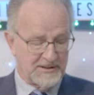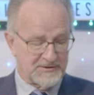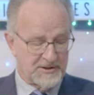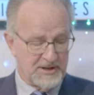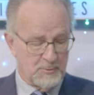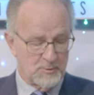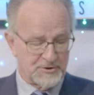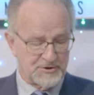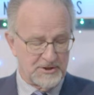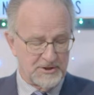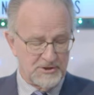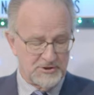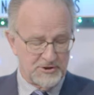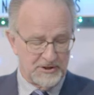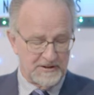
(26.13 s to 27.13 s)
as he was
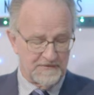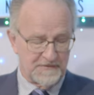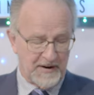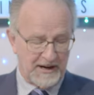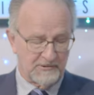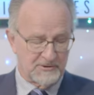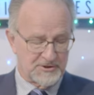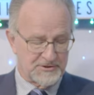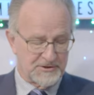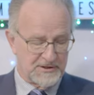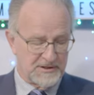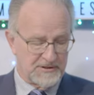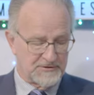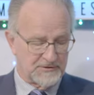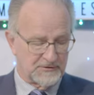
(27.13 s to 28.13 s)
teaching,
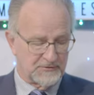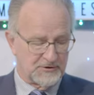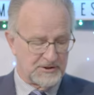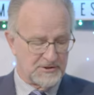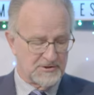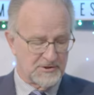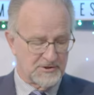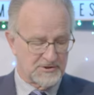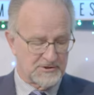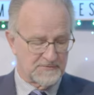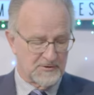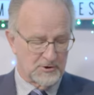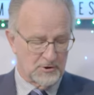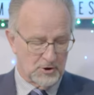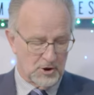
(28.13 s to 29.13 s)
Pharisees and teachers of
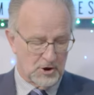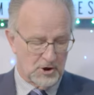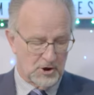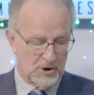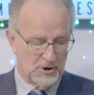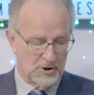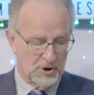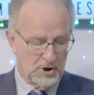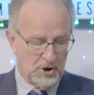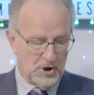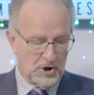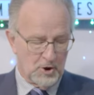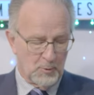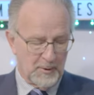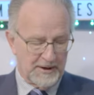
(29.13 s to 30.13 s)
the law,
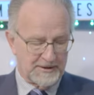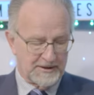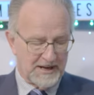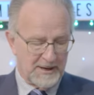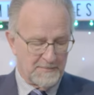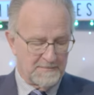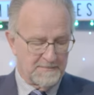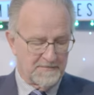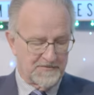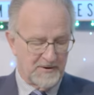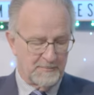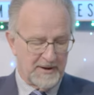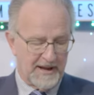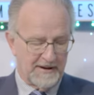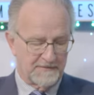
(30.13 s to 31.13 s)
who had come
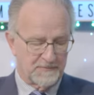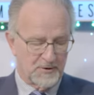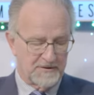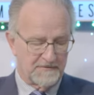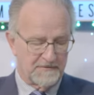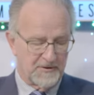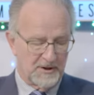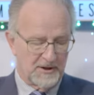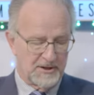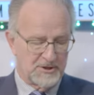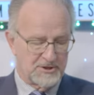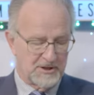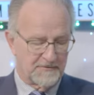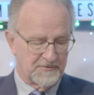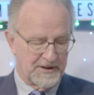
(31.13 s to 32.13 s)
from every
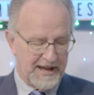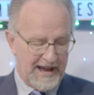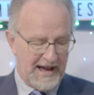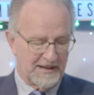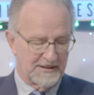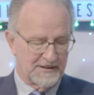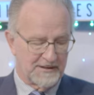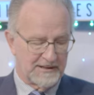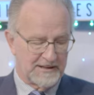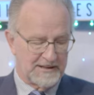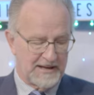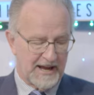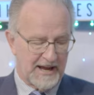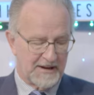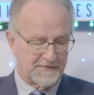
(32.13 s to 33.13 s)
village of
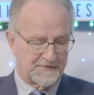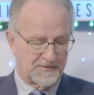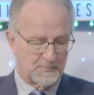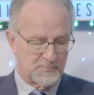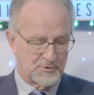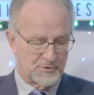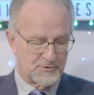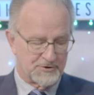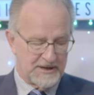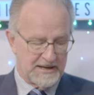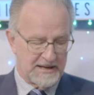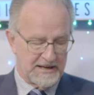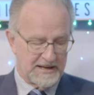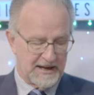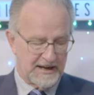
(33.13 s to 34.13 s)
Galilee and from
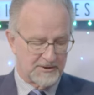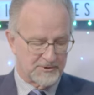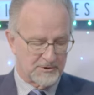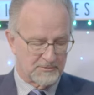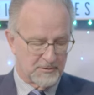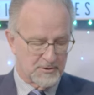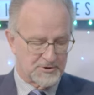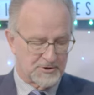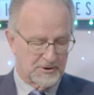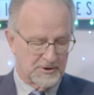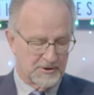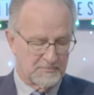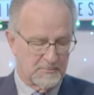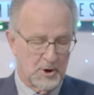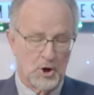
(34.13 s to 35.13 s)
Judea and
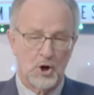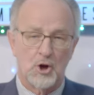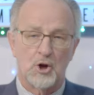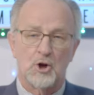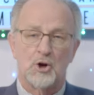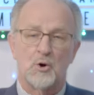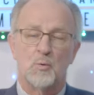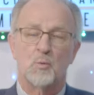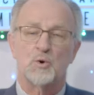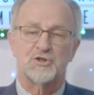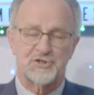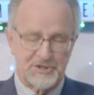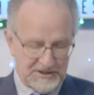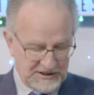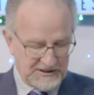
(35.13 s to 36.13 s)
Jerusalem, were
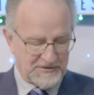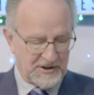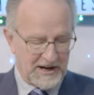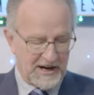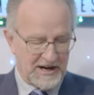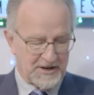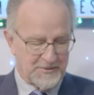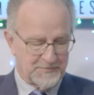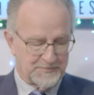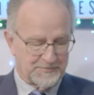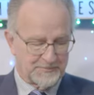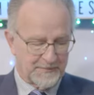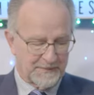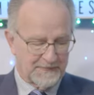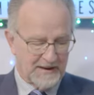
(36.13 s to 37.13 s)
sitting there.
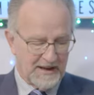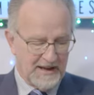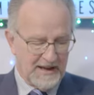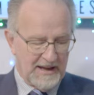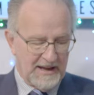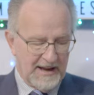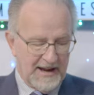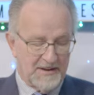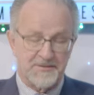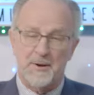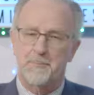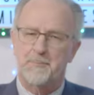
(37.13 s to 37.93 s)
And